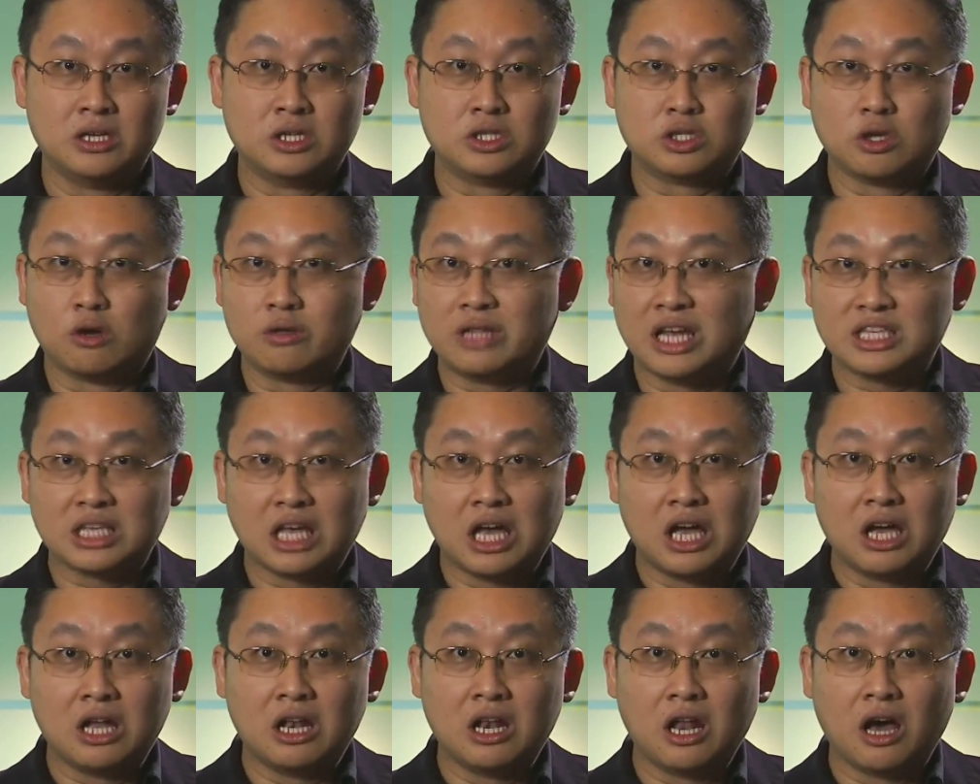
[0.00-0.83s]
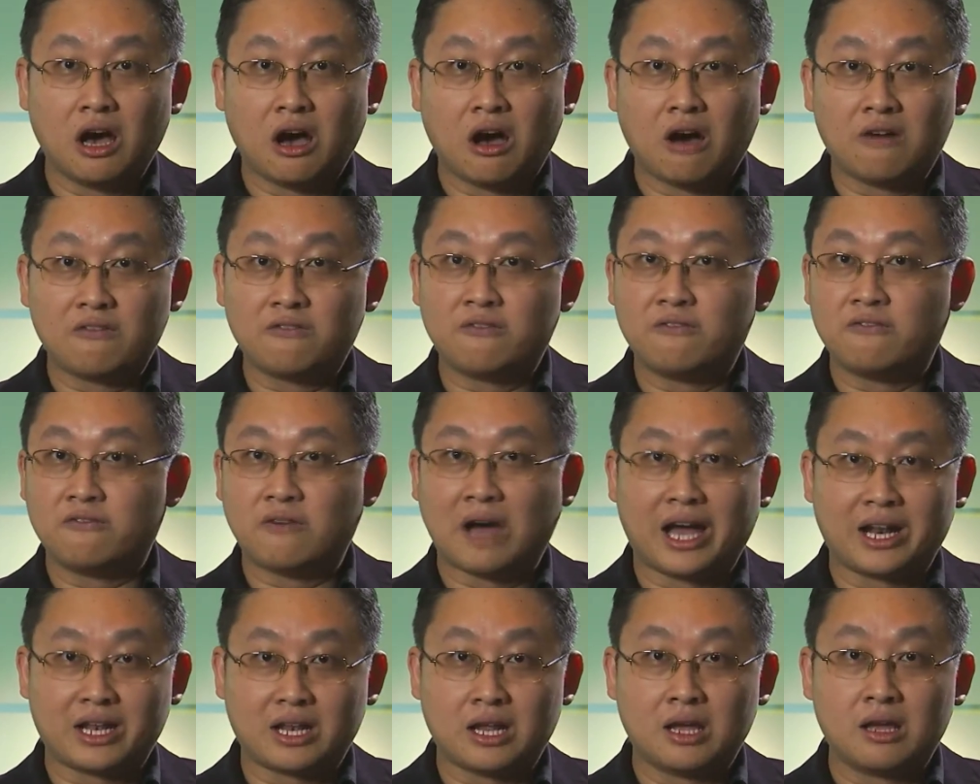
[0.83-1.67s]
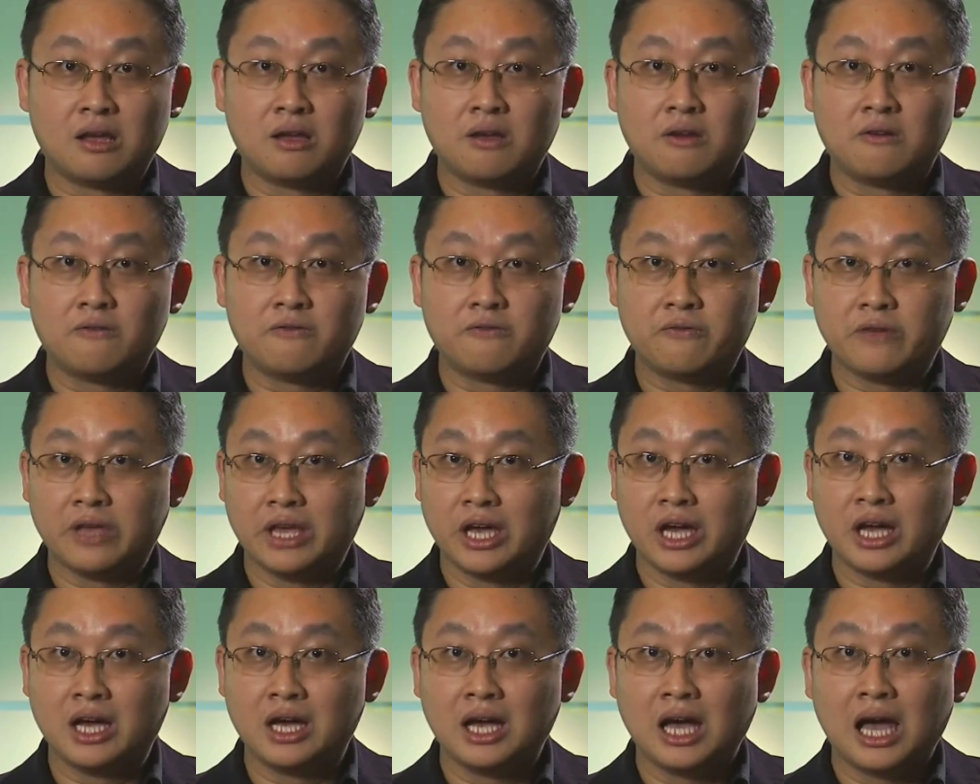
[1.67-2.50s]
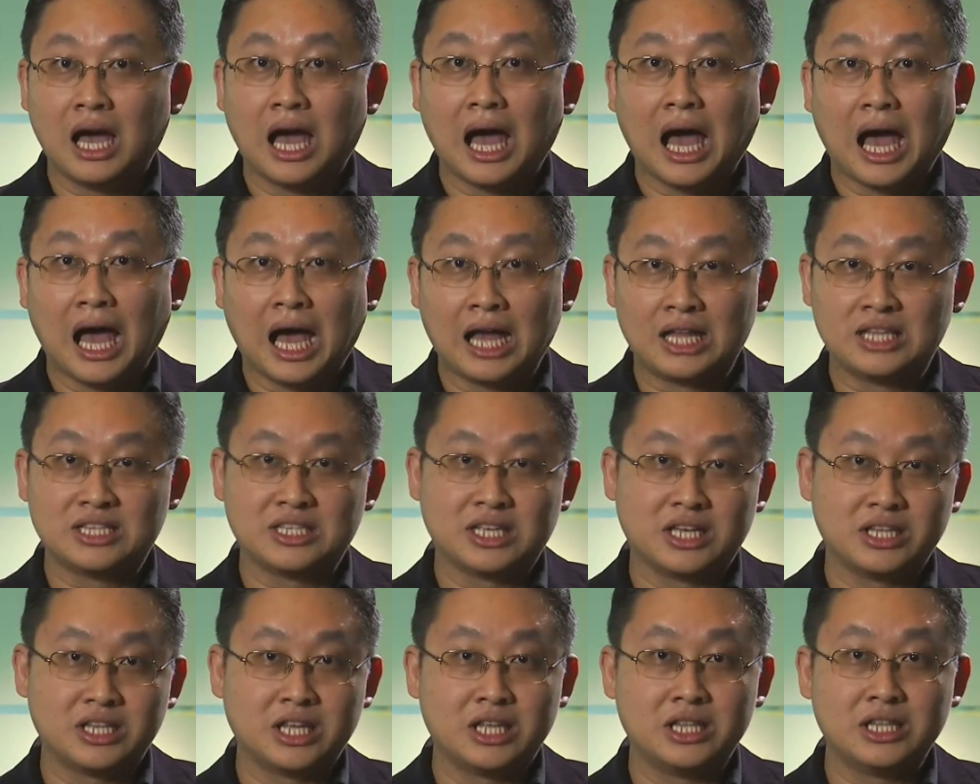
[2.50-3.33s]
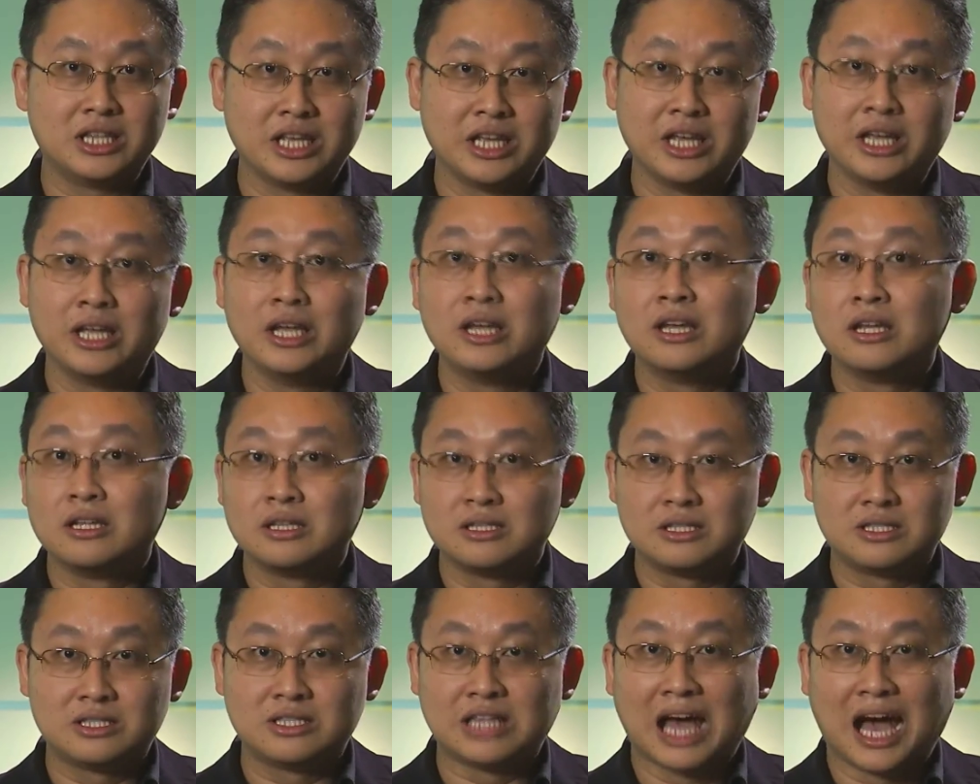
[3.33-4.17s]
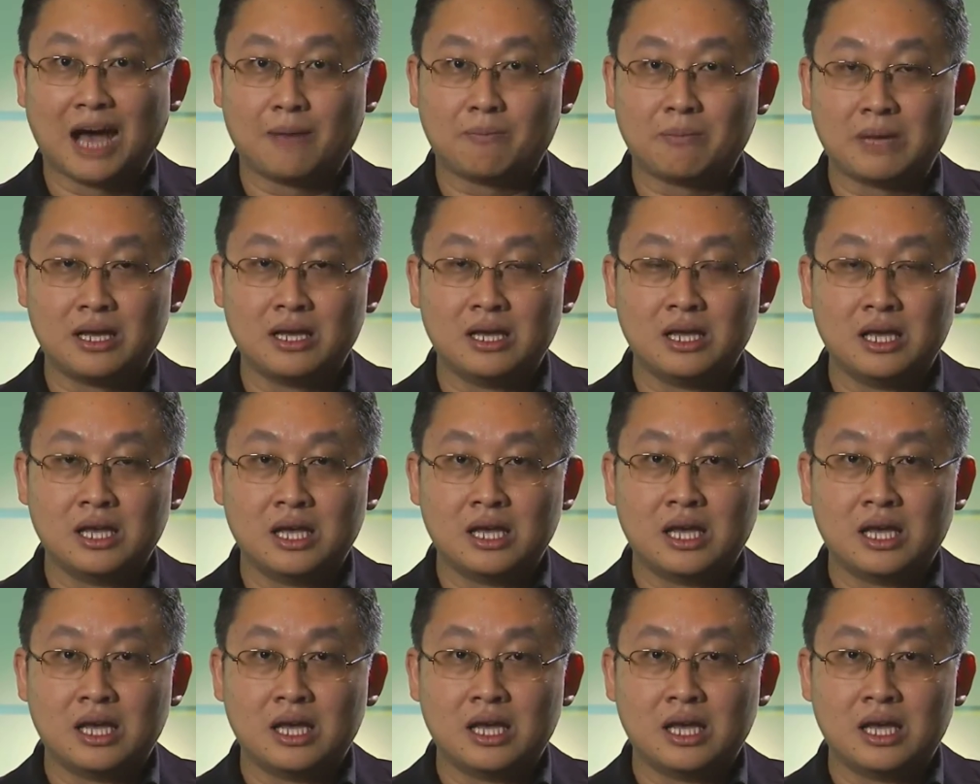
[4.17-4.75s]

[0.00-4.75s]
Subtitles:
So there's a lot of FUD, fear, uncertainty, doubt.